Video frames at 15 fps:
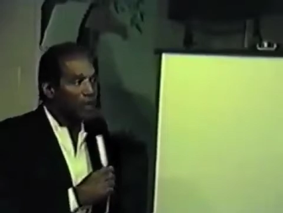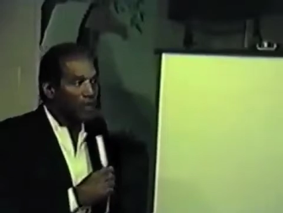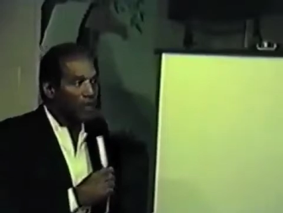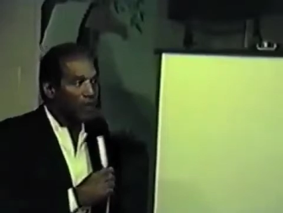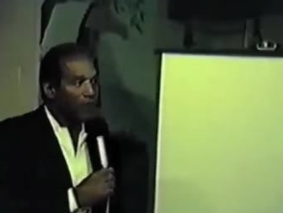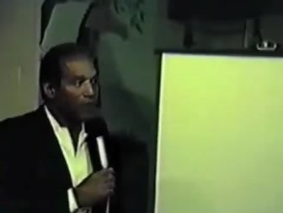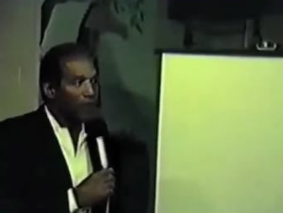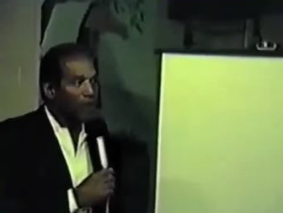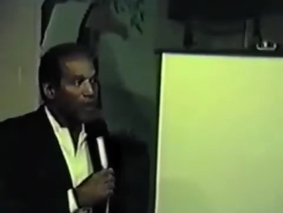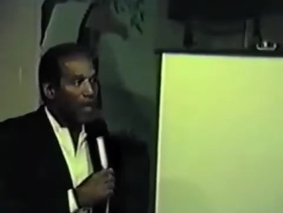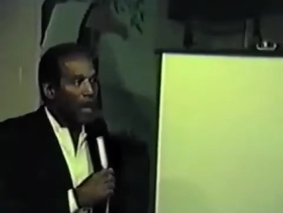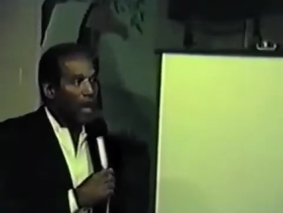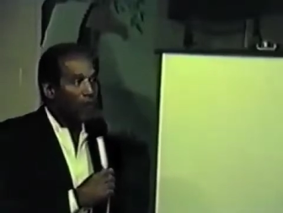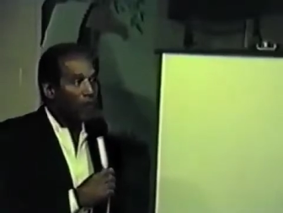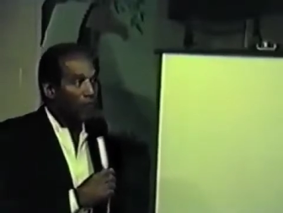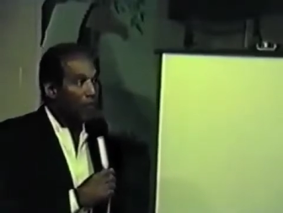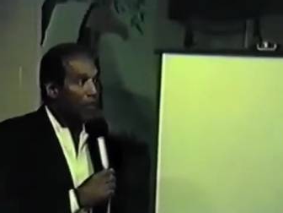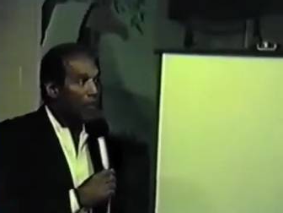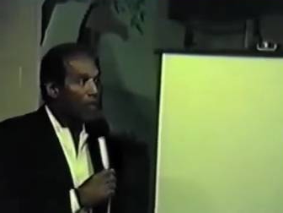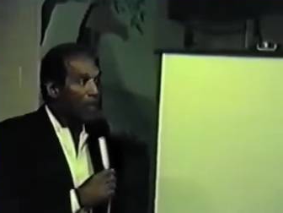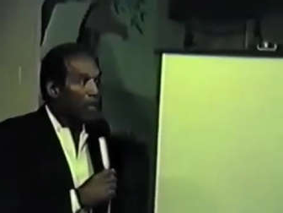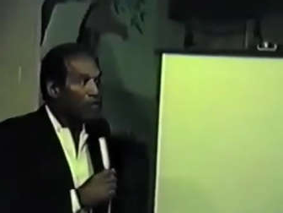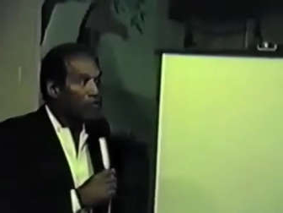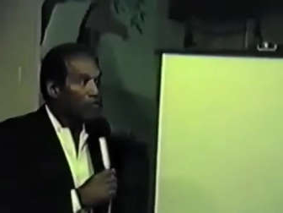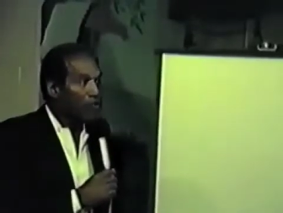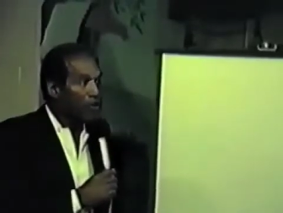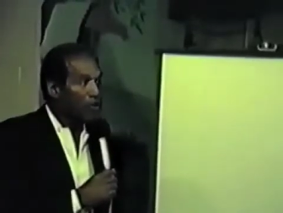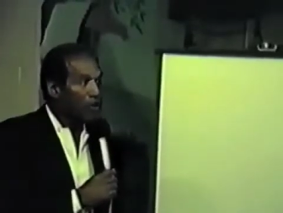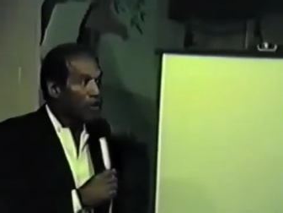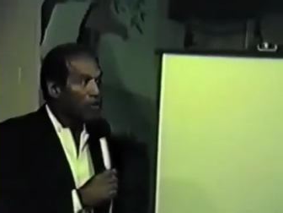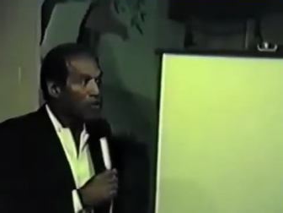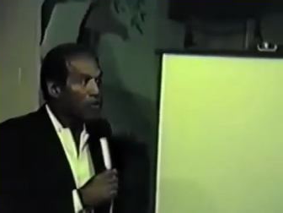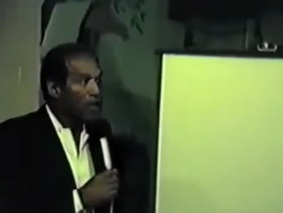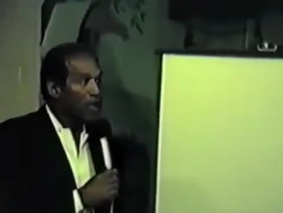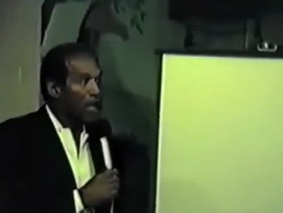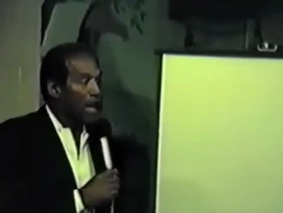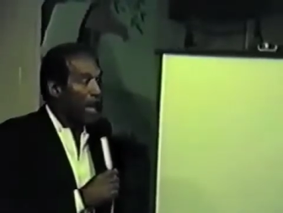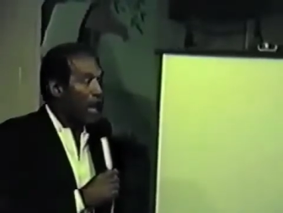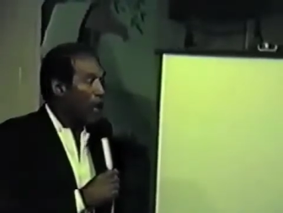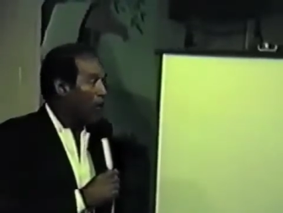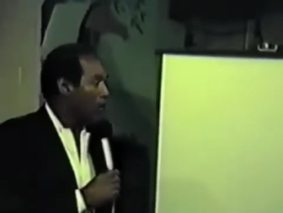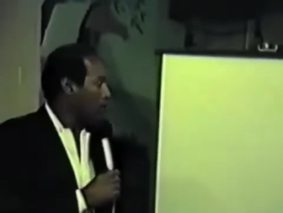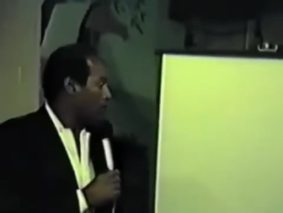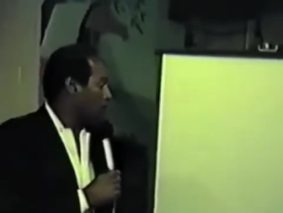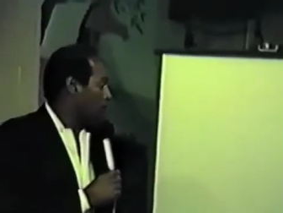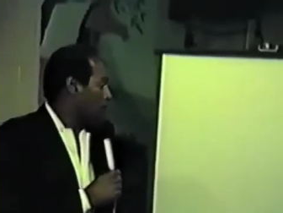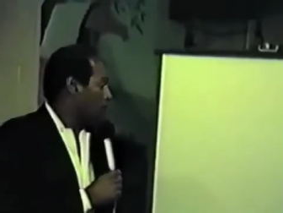media, how the media has treated us, how,